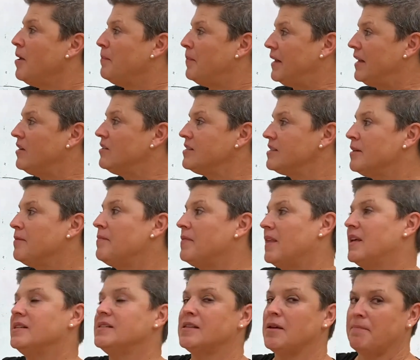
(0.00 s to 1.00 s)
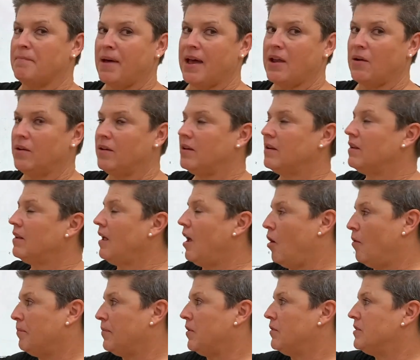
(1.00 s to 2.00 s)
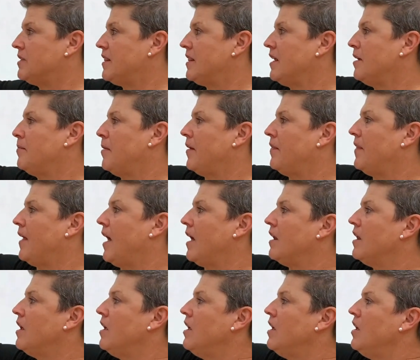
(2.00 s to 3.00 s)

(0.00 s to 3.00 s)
But here's some things that might help you to think about that.